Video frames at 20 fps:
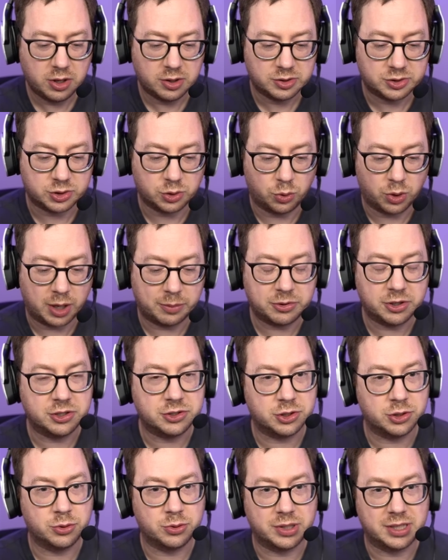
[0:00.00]
So what I'm going
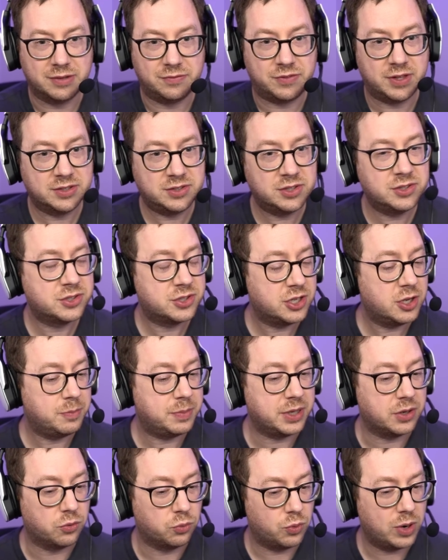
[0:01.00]
to do, if this is going to
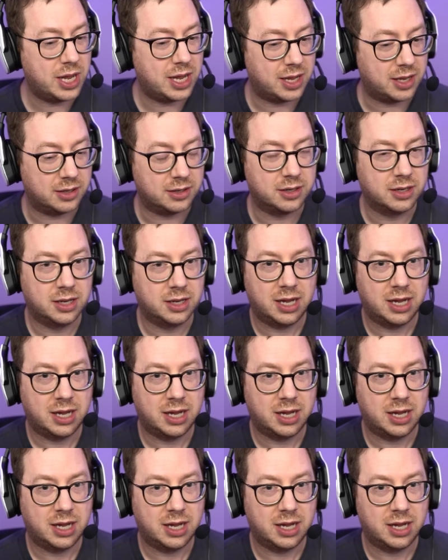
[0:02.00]
be a win,